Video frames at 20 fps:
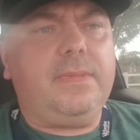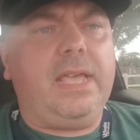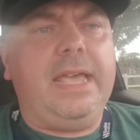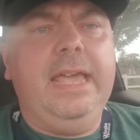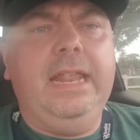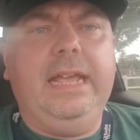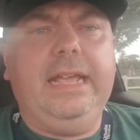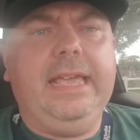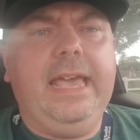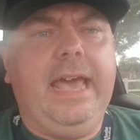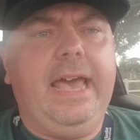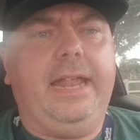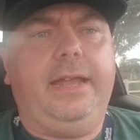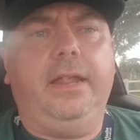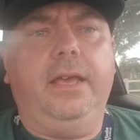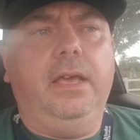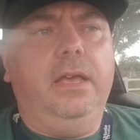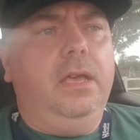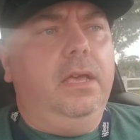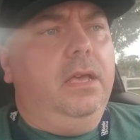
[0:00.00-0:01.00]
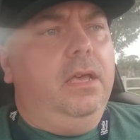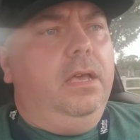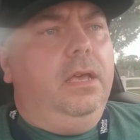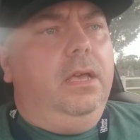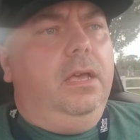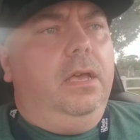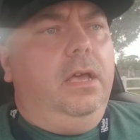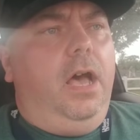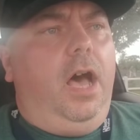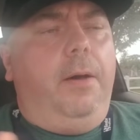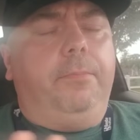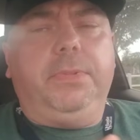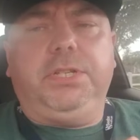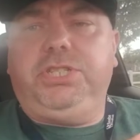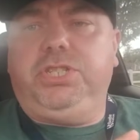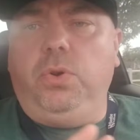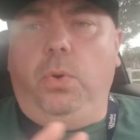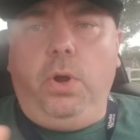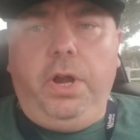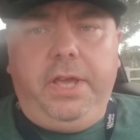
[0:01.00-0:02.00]
And again, a
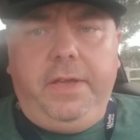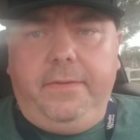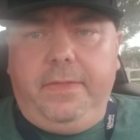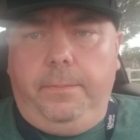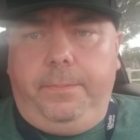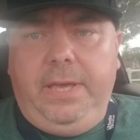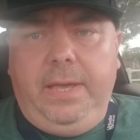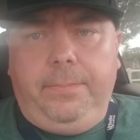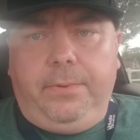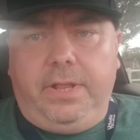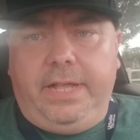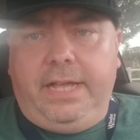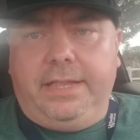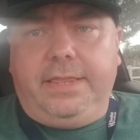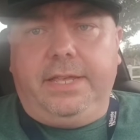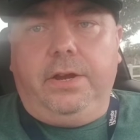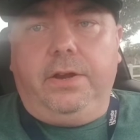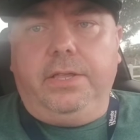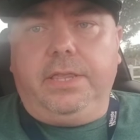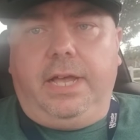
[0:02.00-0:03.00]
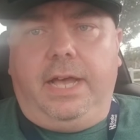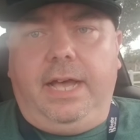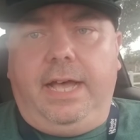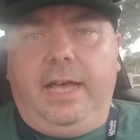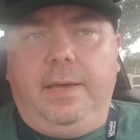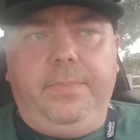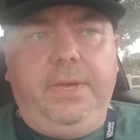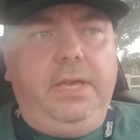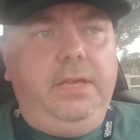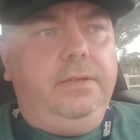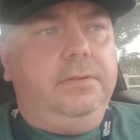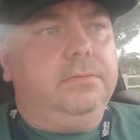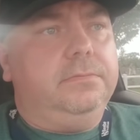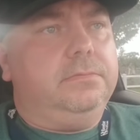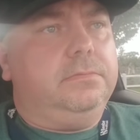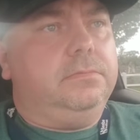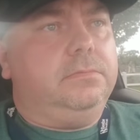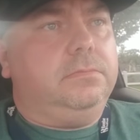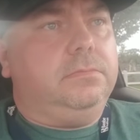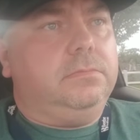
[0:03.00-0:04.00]
majority of the people out there in the hobby
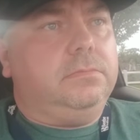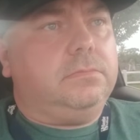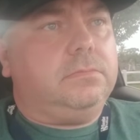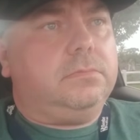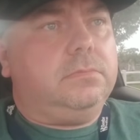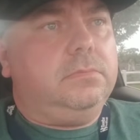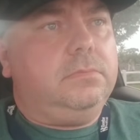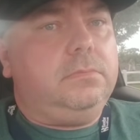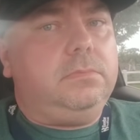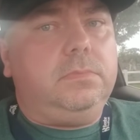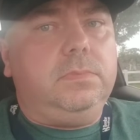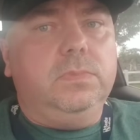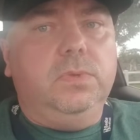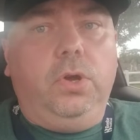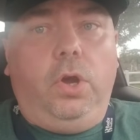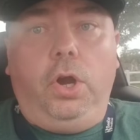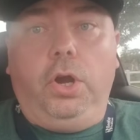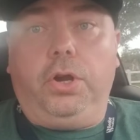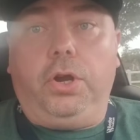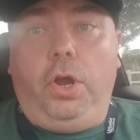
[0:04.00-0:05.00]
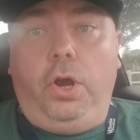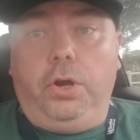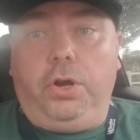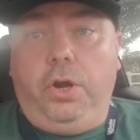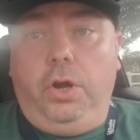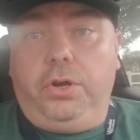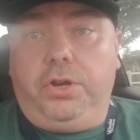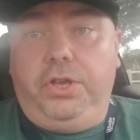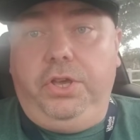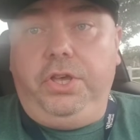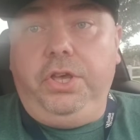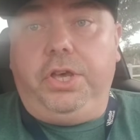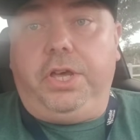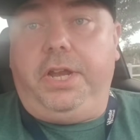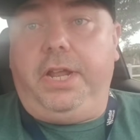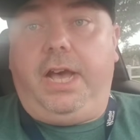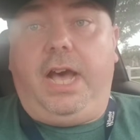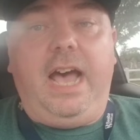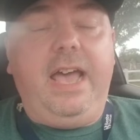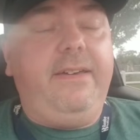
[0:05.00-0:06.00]
are good.
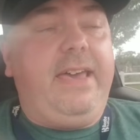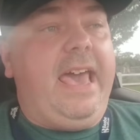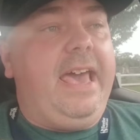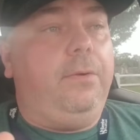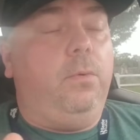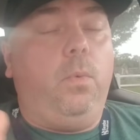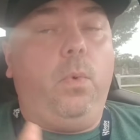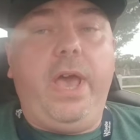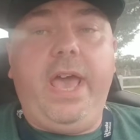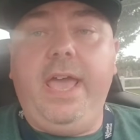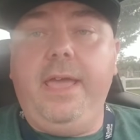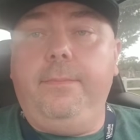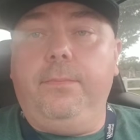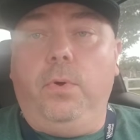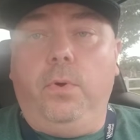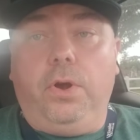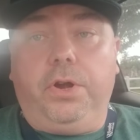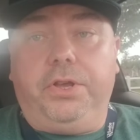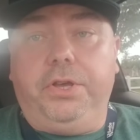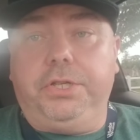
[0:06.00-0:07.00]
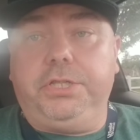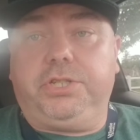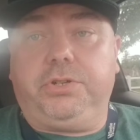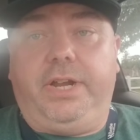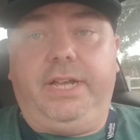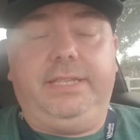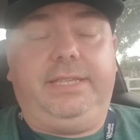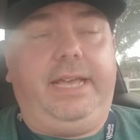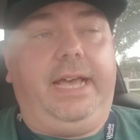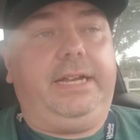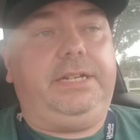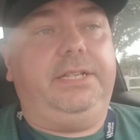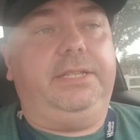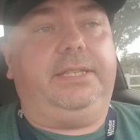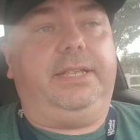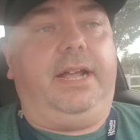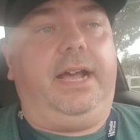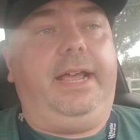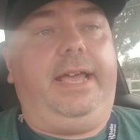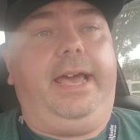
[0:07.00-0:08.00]
I had way more good transactions
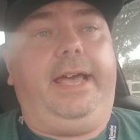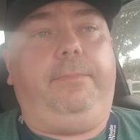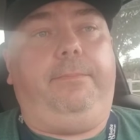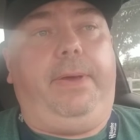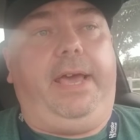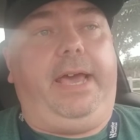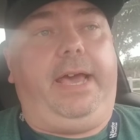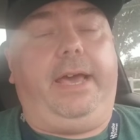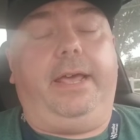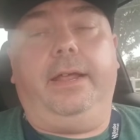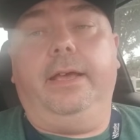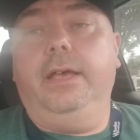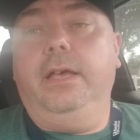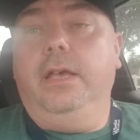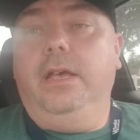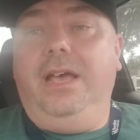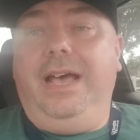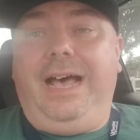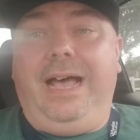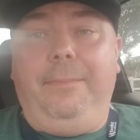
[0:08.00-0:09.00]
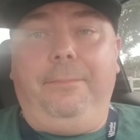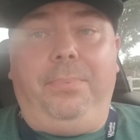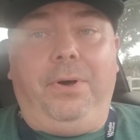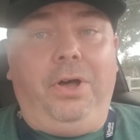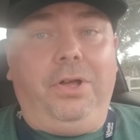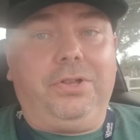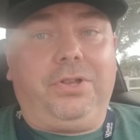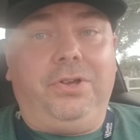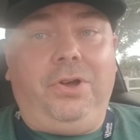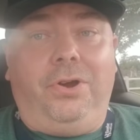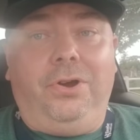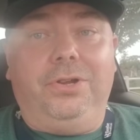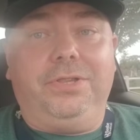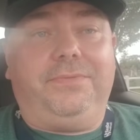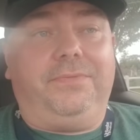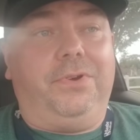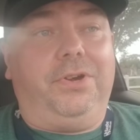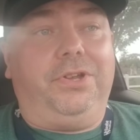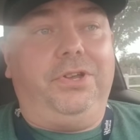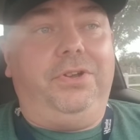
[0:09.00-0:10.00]
than I had bad. I bought cards
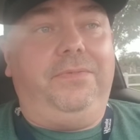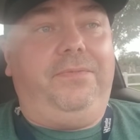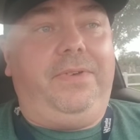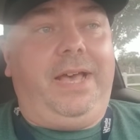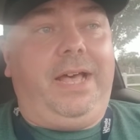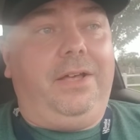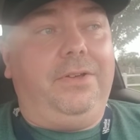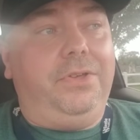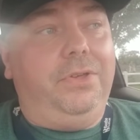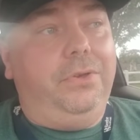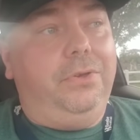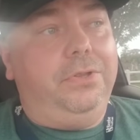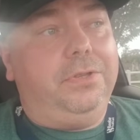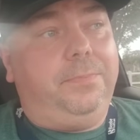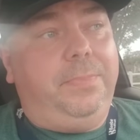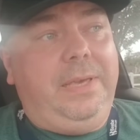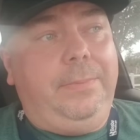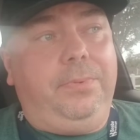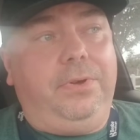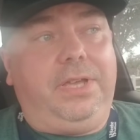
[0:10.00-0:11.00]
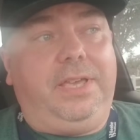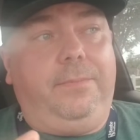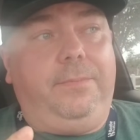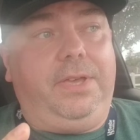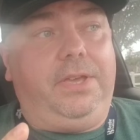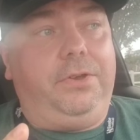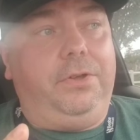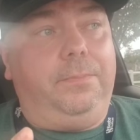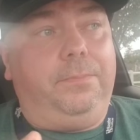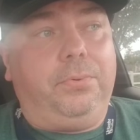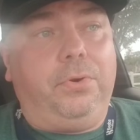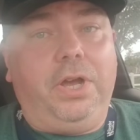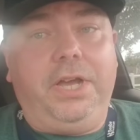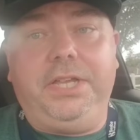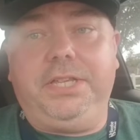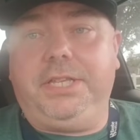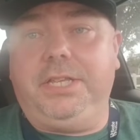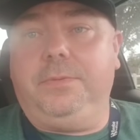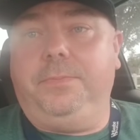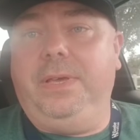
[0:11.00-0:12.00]
for good values. People give me good
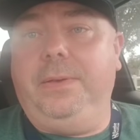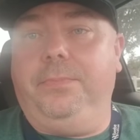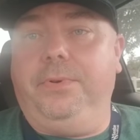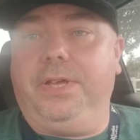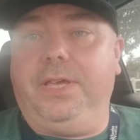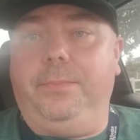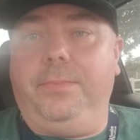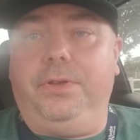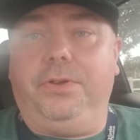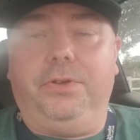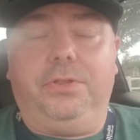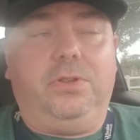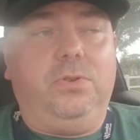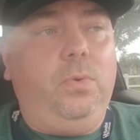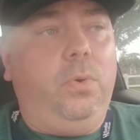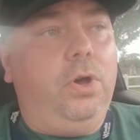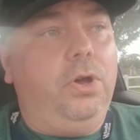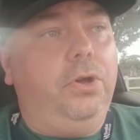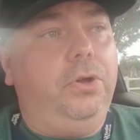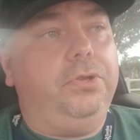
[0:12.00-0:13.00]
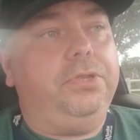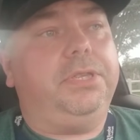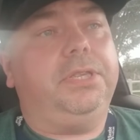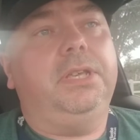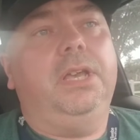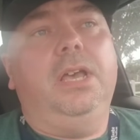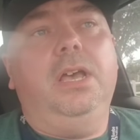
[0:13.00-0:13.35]
prices. People give me good quotes.